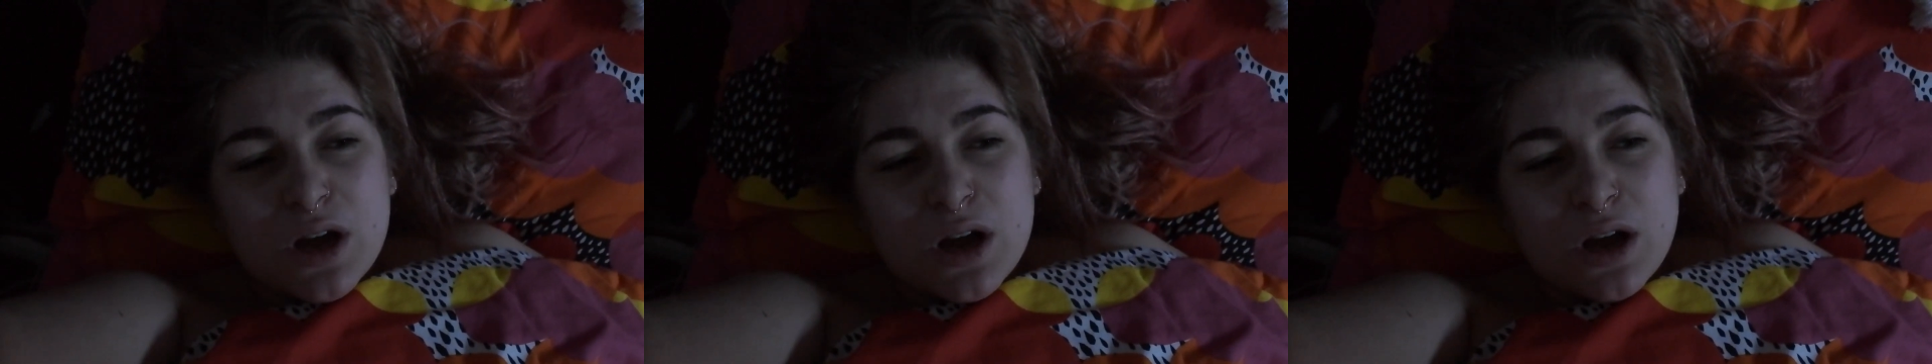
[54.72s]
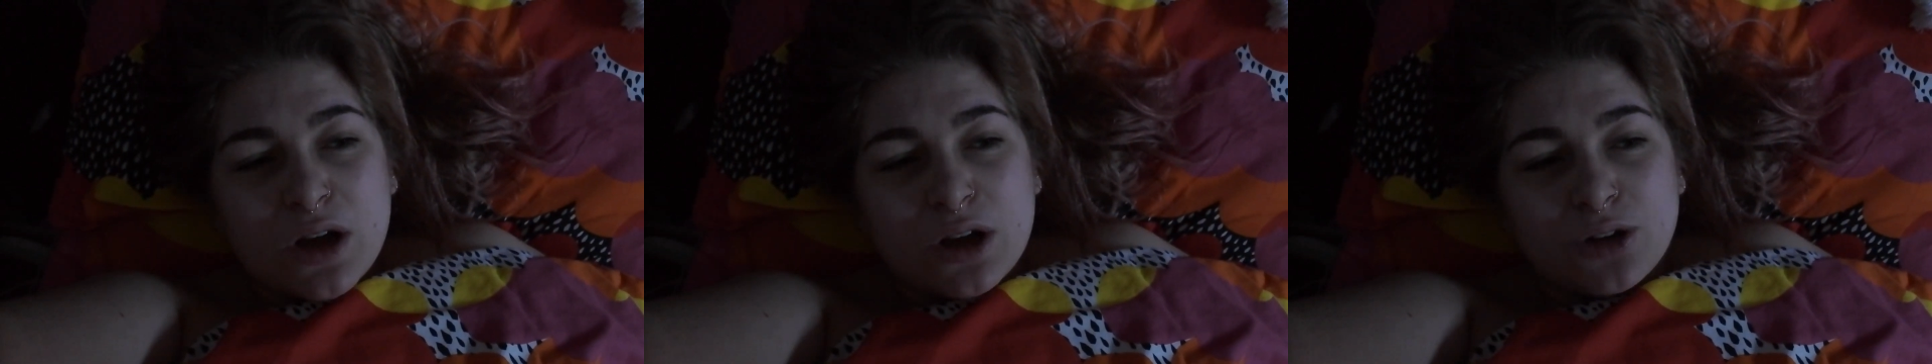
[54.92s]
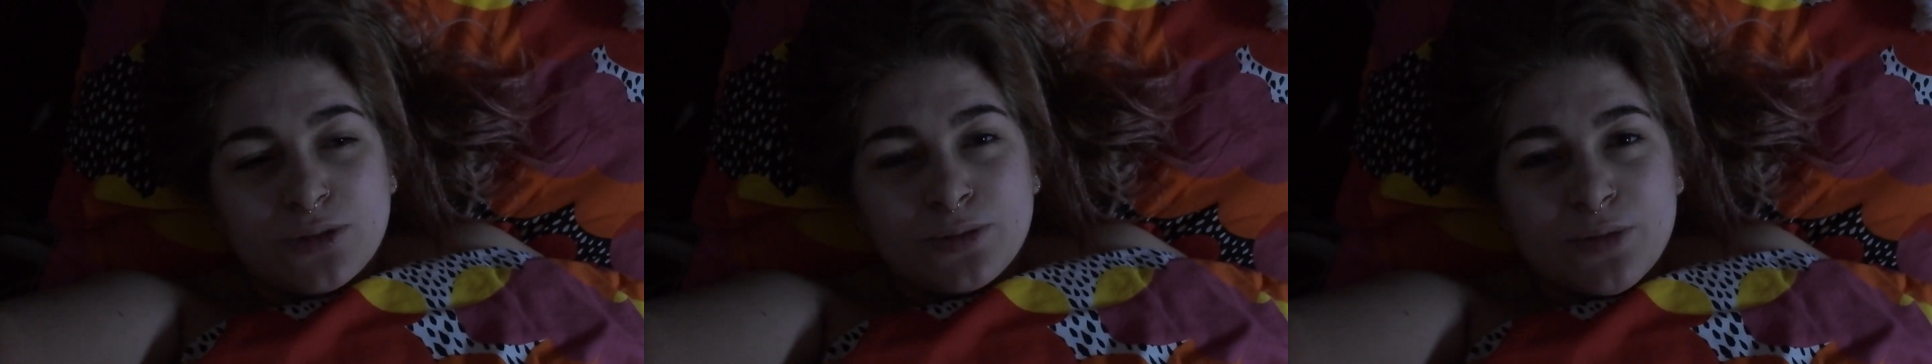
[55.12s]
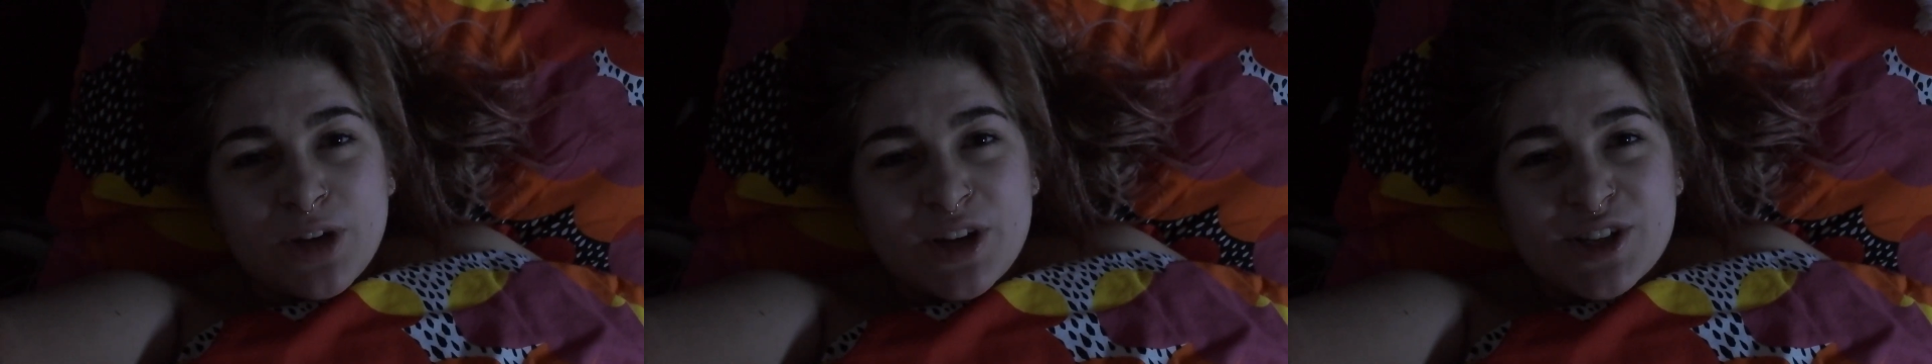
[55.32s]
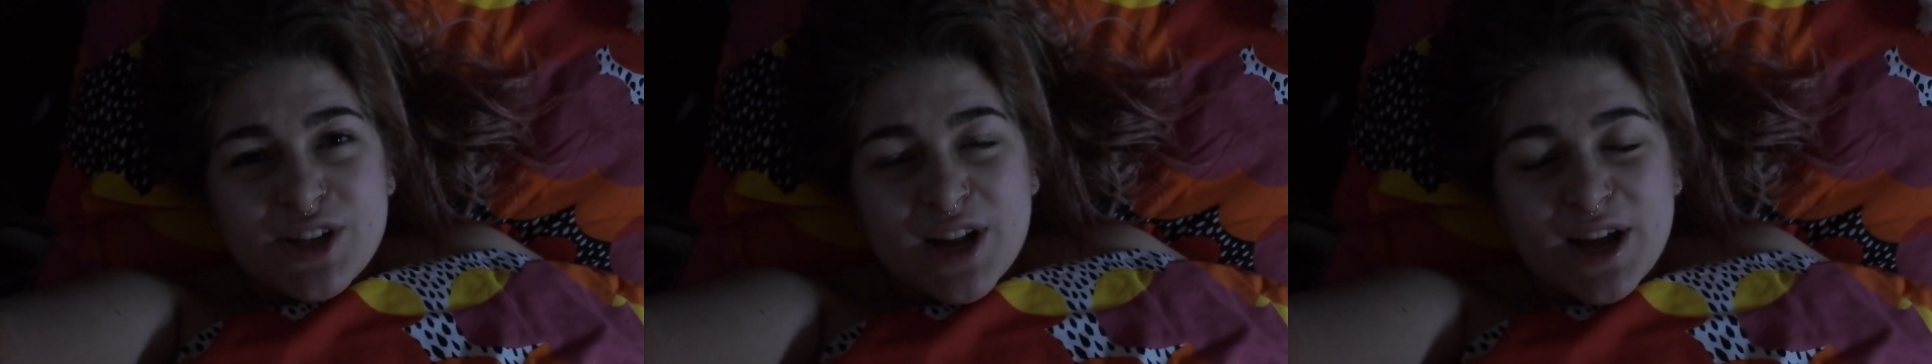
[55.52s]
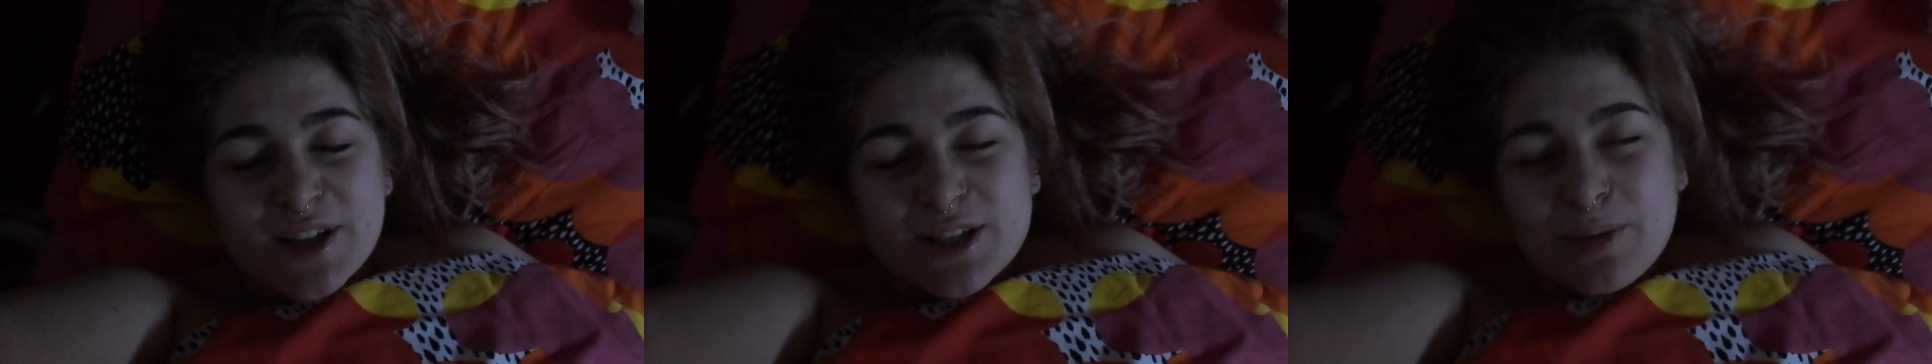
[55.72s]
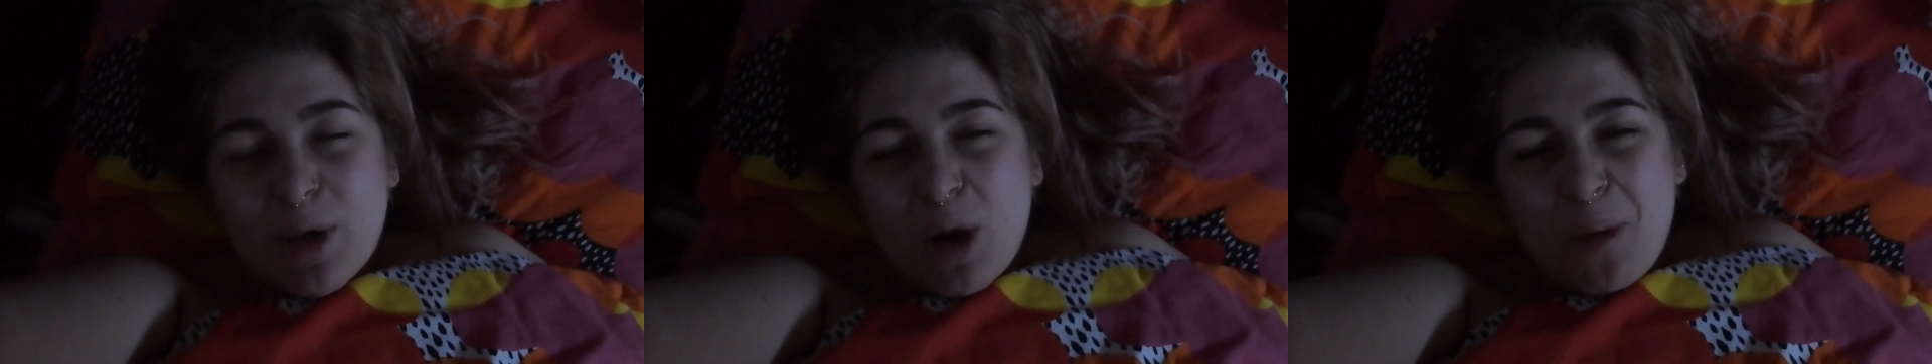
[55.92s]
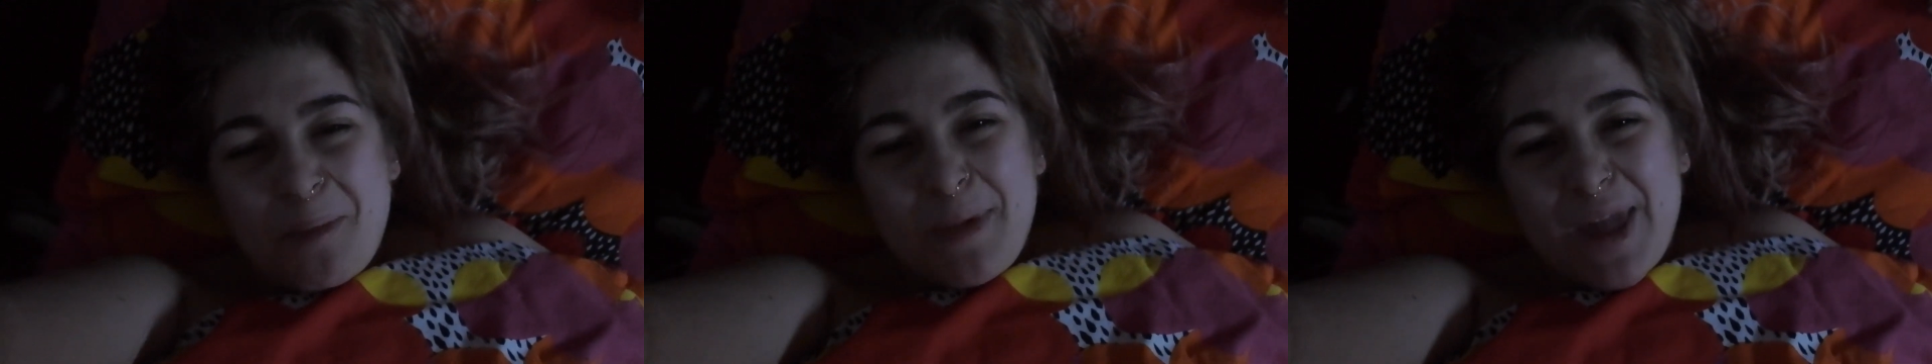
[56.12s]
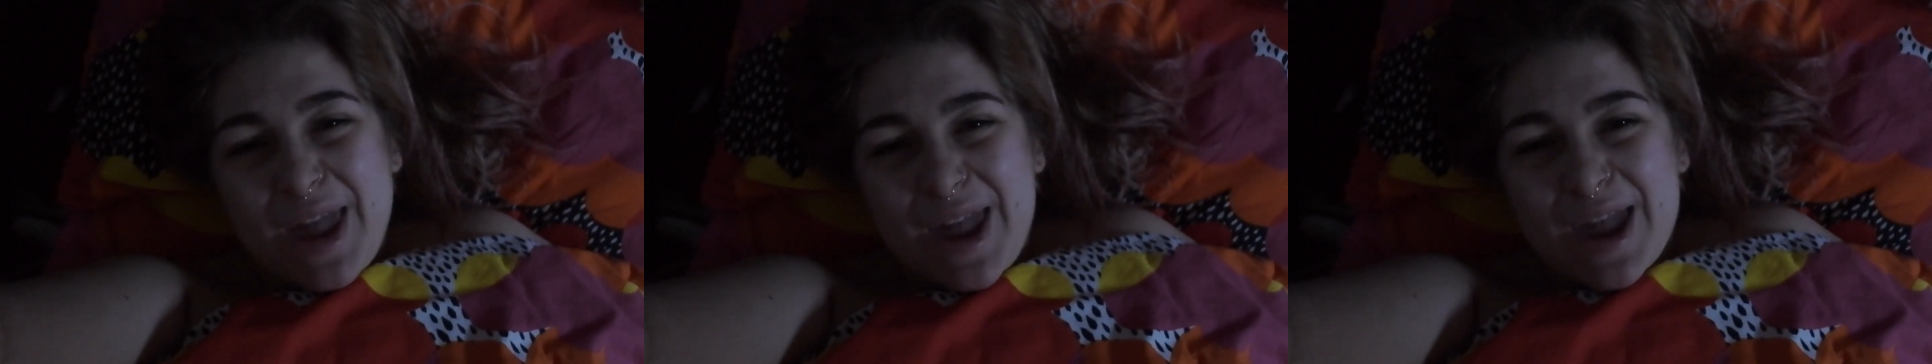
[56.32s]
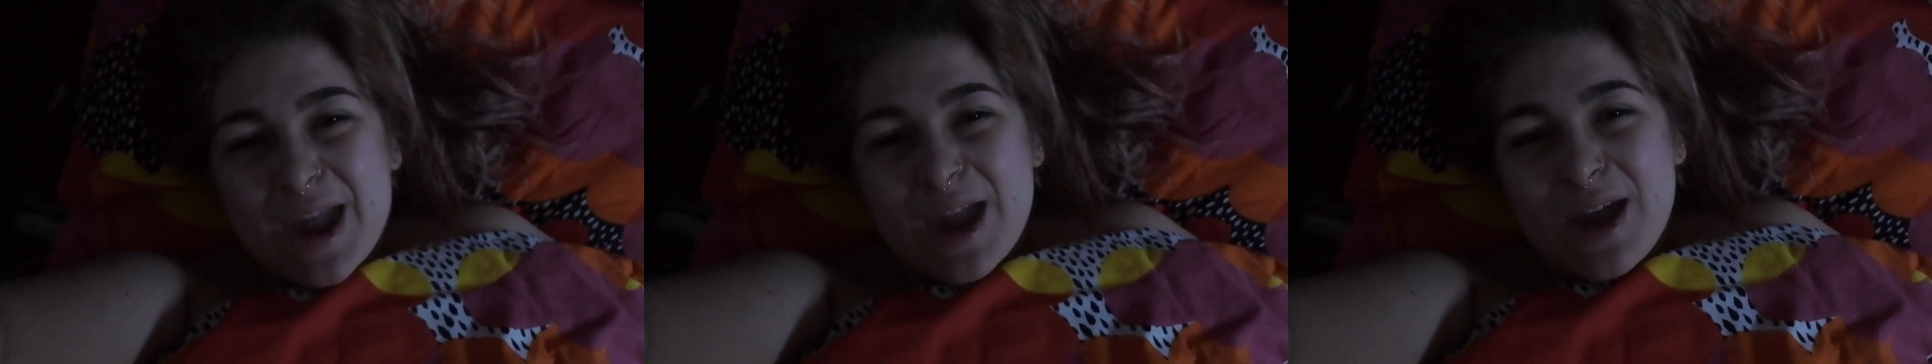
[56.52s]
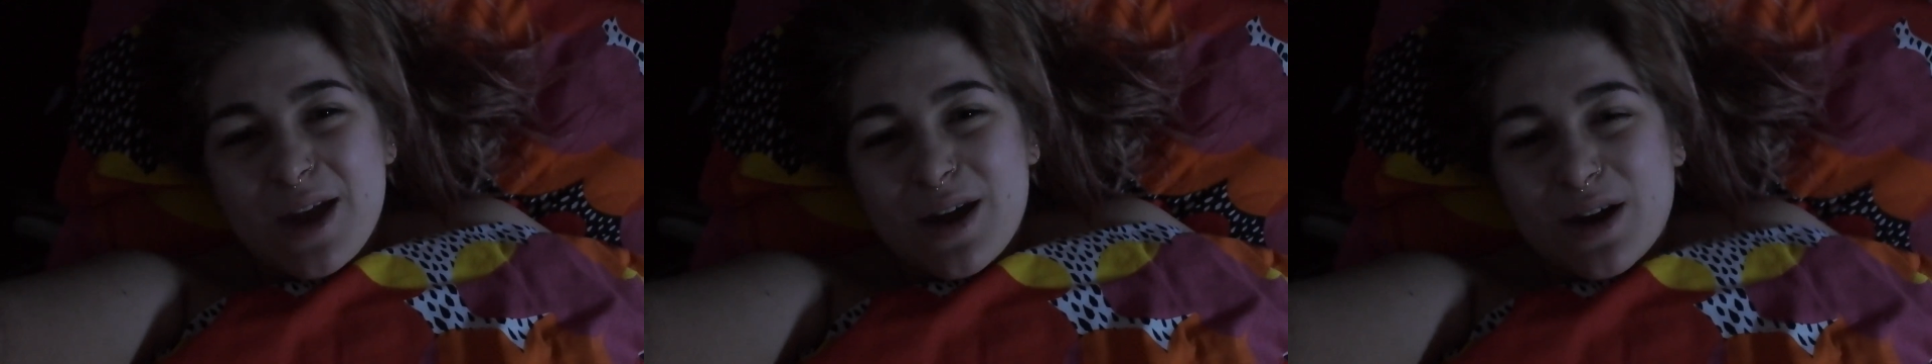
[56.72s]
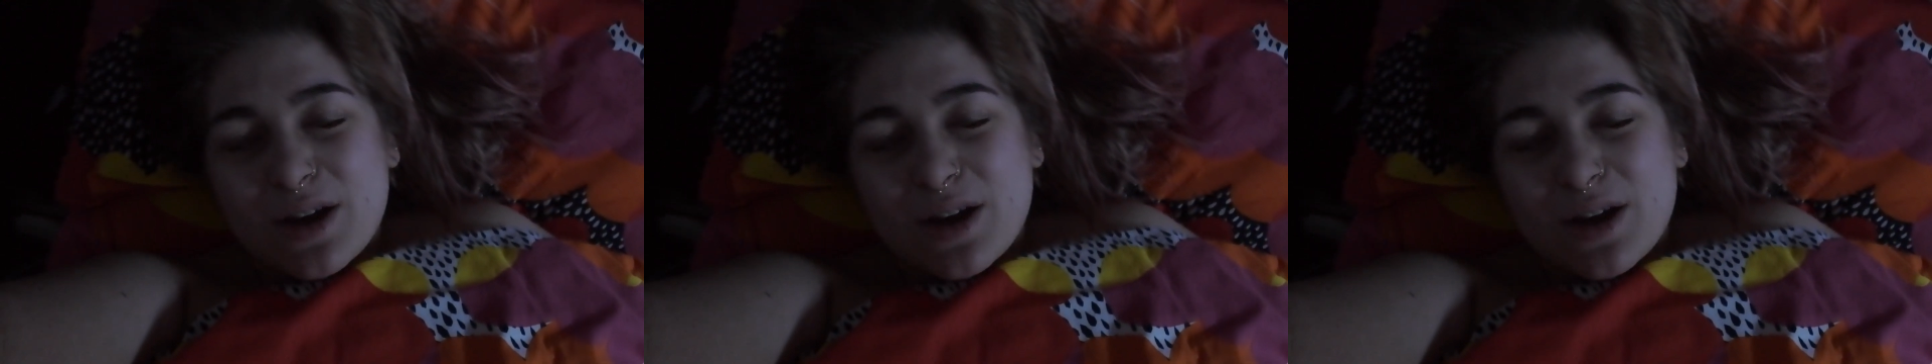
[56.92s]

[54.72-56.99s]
It's less about me